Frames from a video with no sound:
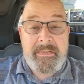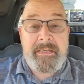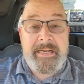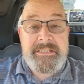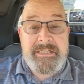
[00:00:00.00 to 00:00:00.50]

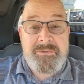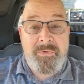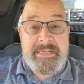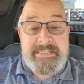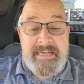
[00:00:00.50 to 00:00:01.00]

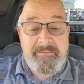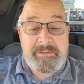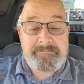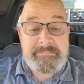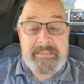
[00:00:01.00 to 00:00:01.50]

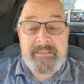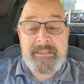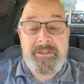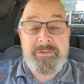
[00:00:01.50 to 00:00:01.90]
1927, the New